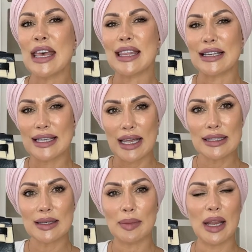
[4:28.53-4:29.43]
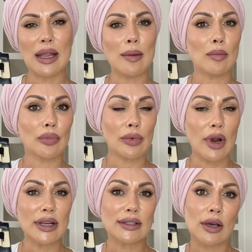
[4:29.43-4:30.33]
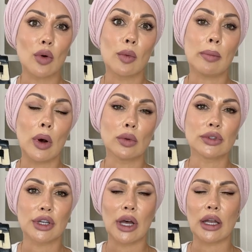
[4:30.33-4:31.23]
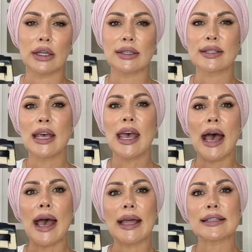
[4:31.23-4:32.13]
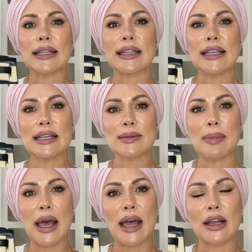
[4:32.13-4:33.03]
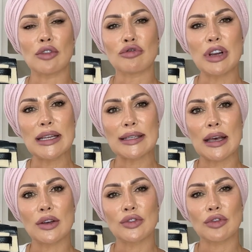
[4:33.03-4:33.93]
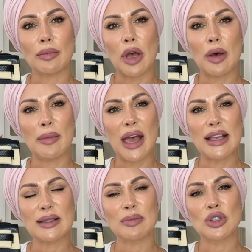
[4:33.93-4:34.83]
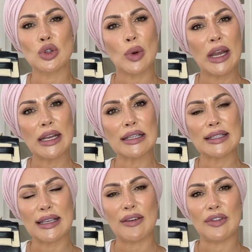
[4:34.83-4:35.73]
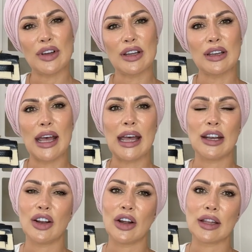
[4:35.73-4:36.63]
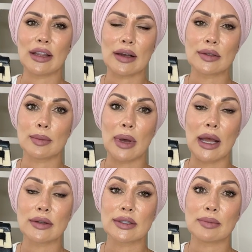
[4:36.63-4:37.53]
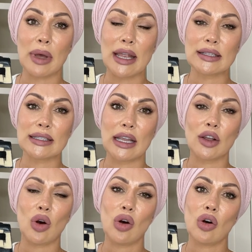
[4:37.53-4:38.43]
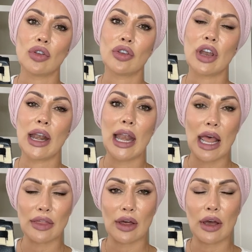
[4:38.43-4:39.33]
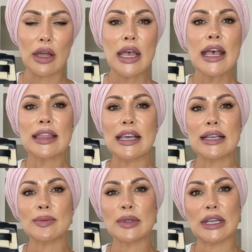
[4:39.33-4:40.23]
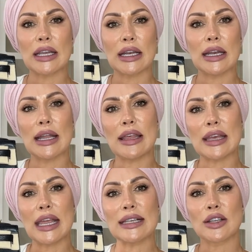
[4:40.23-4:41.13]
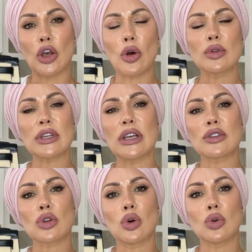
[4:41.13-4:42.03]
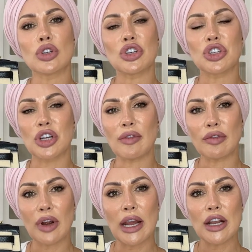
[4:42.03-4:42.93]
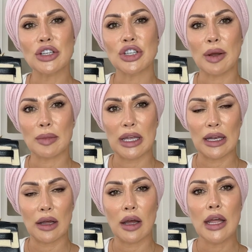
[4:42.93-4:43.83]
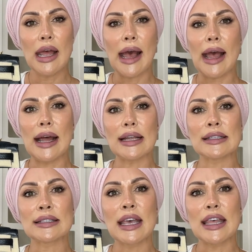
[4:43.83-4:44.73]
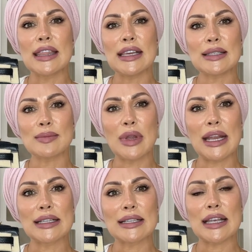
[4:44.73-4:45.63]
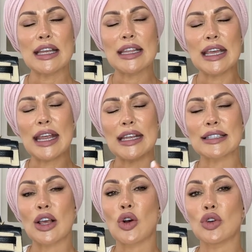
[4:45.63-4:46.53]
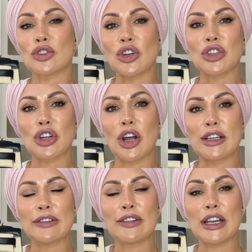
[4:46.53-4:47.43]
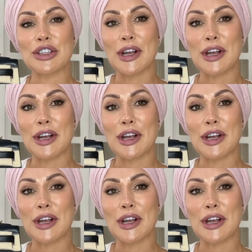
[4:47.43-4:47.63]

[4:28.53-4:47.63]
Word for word: They tend to be in brighter or bolder colours. And this bag retails from Hermès between £7,000 and £9,000 depending on the leather. This particular leather is goat. It's called Chevre Chamkiller, and this means that it's got a shiny finish.